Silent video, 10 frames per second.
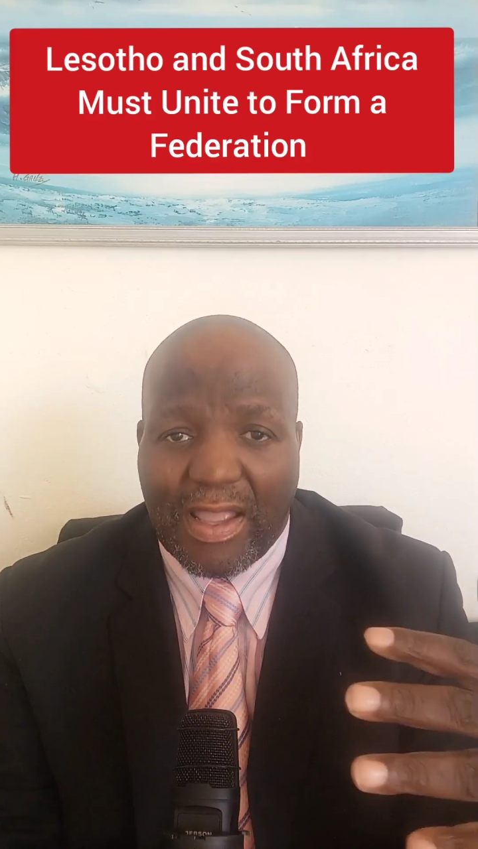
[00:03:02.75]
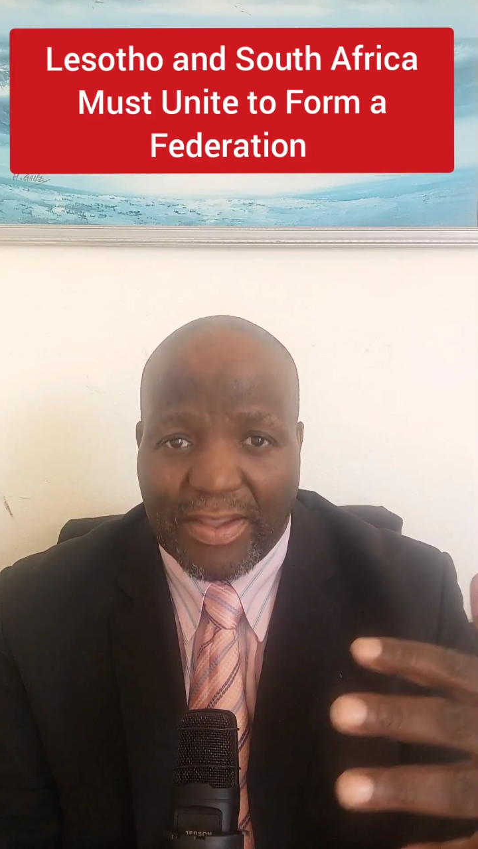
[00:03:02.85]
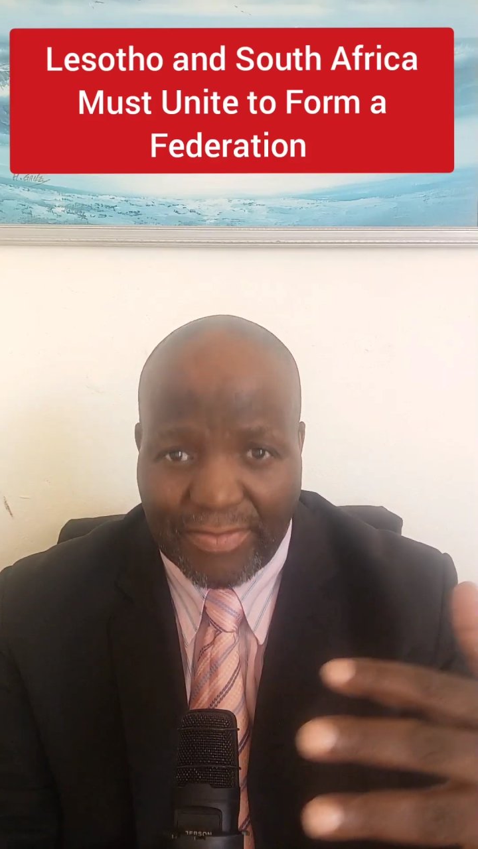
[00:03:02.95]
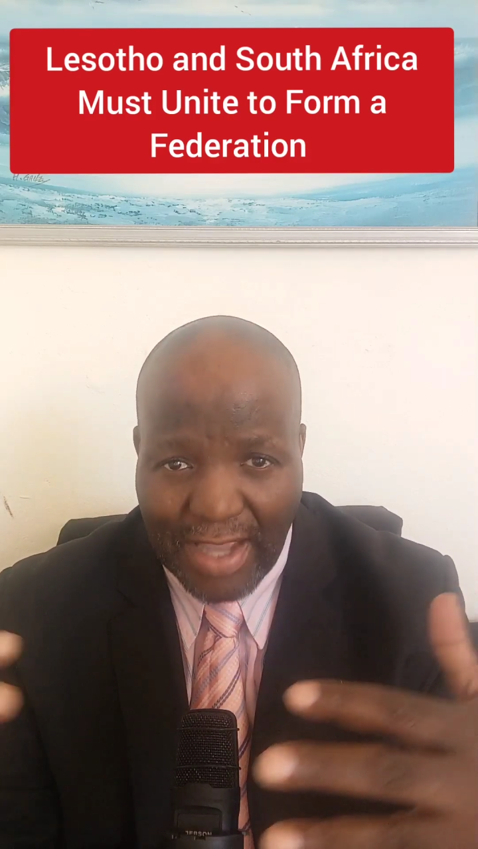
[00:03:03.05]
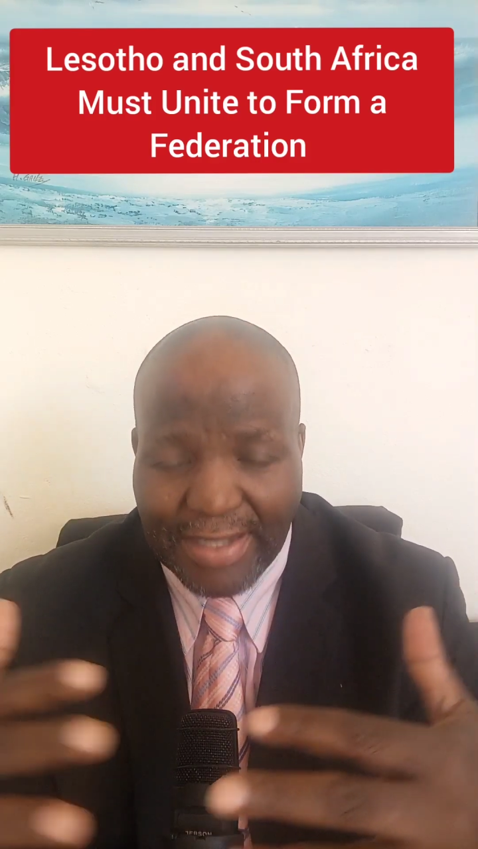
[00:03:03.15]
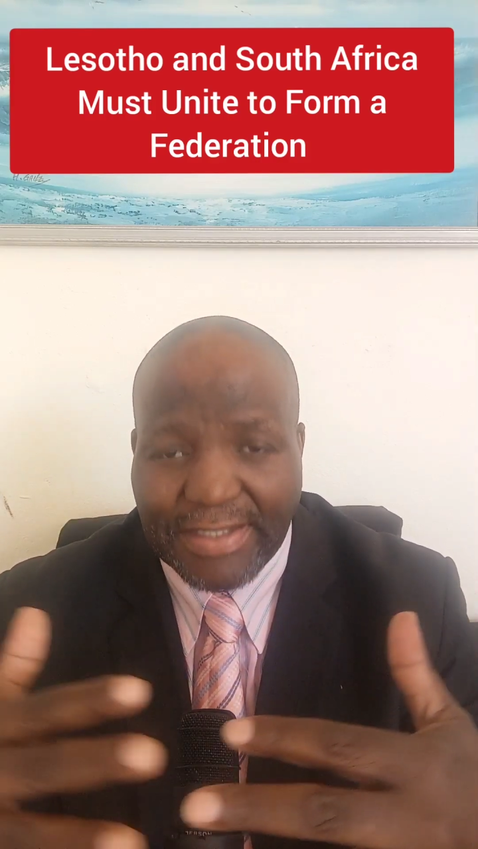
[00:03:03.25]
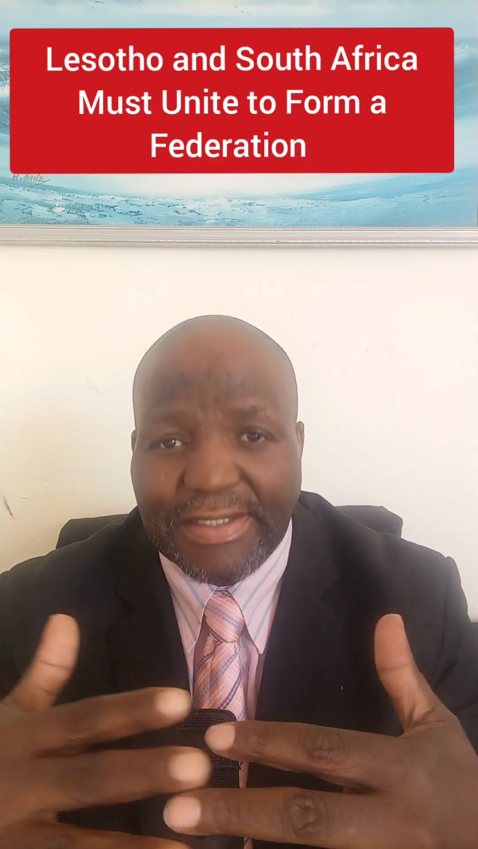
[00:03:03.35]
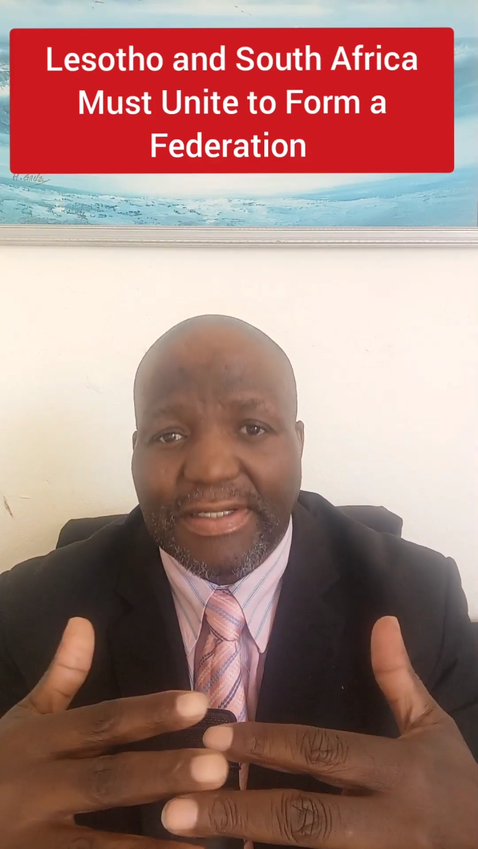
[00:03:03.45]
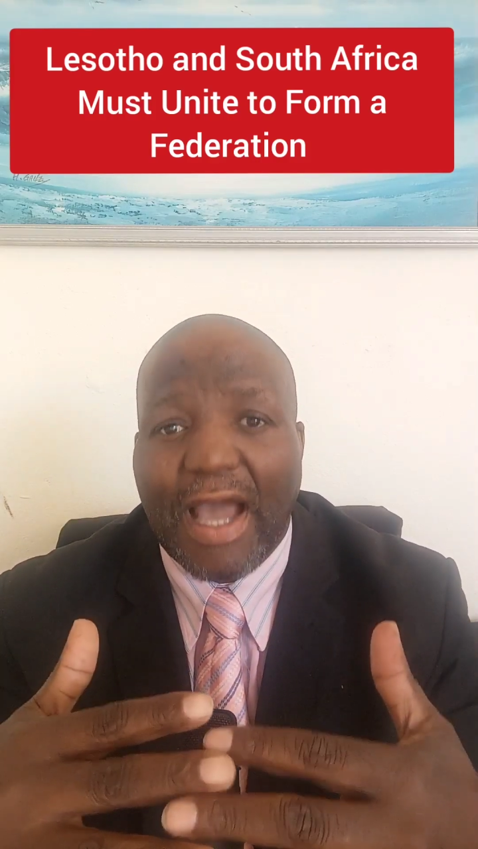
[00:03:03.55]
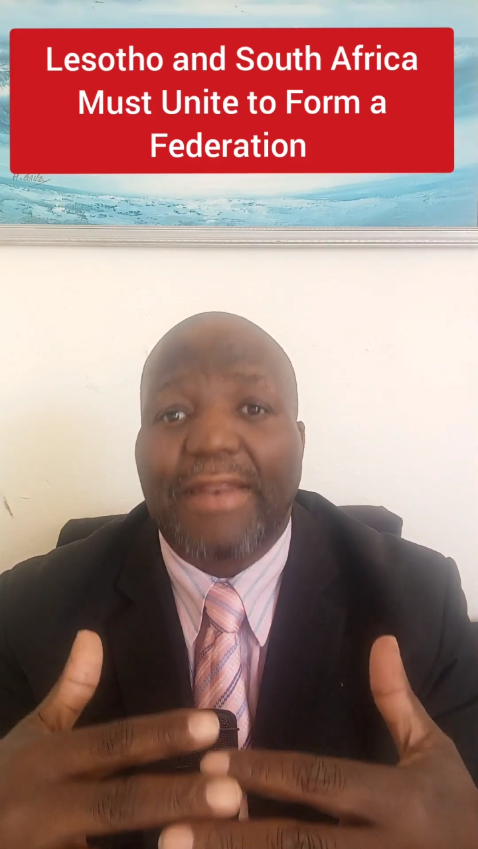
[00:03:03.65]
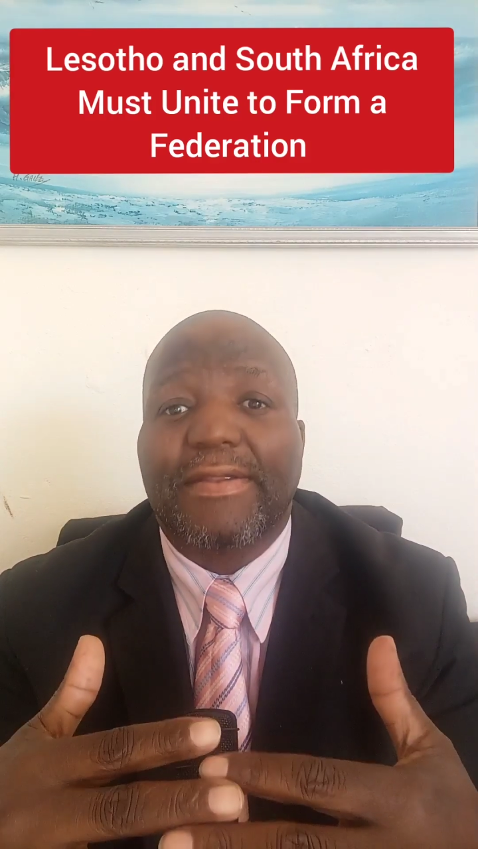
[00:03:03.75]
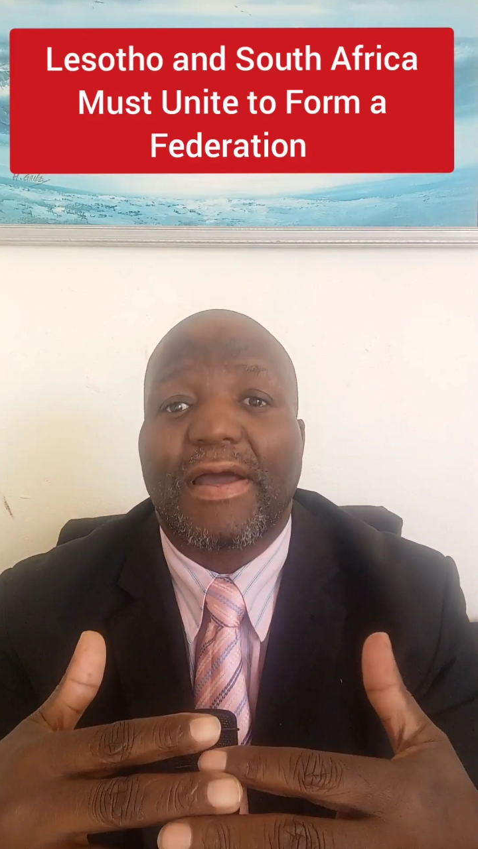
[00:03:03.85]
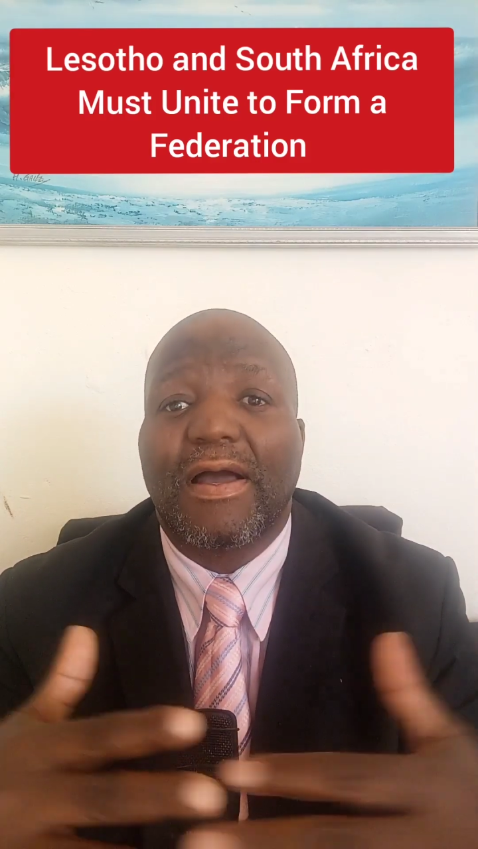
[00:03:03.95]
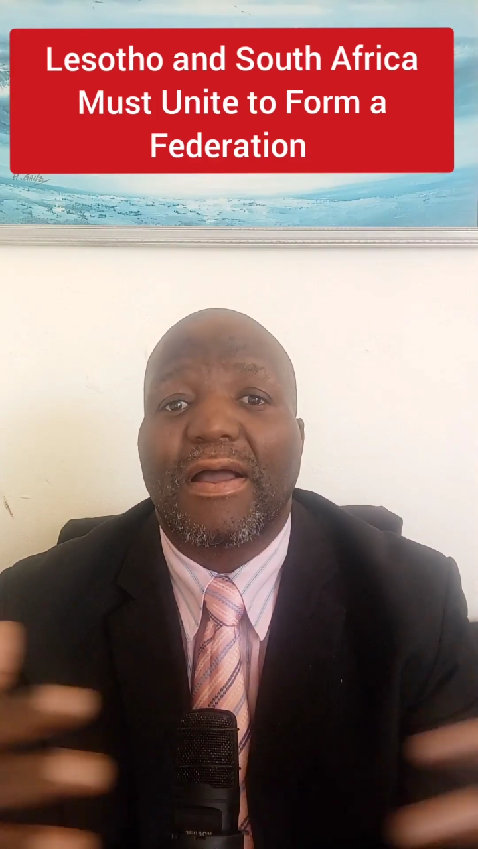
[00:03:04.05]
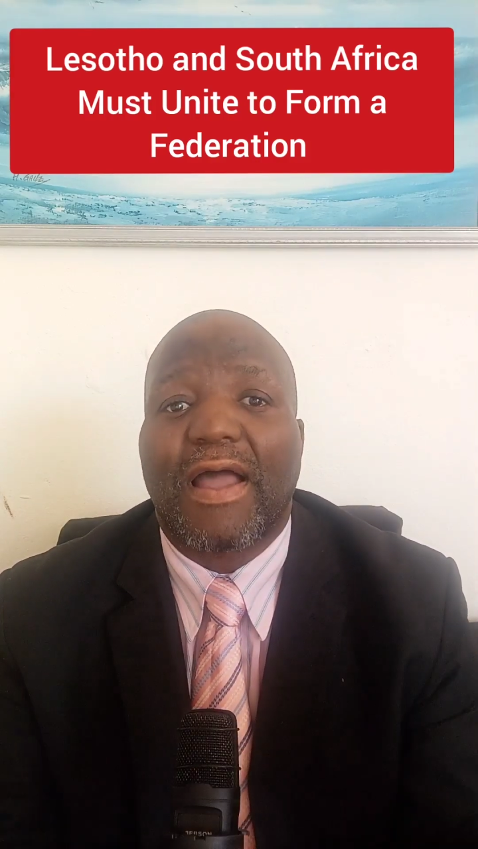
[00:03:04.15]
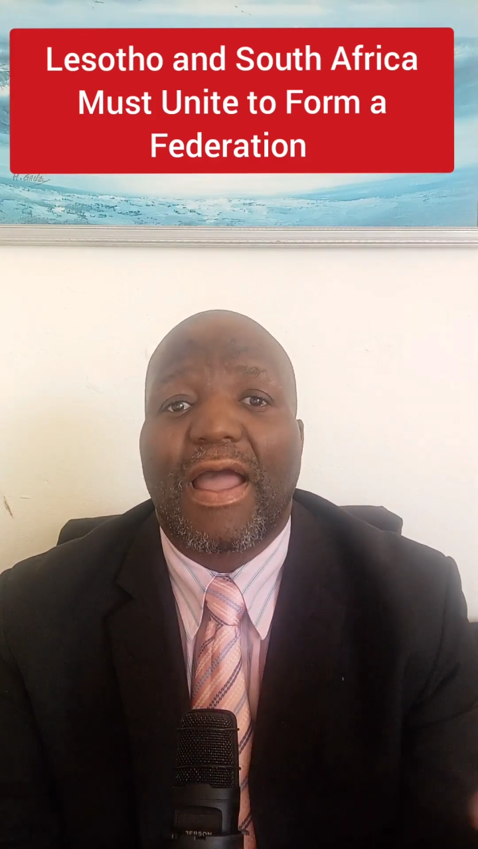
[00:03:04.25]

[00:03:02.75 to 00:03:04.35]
united under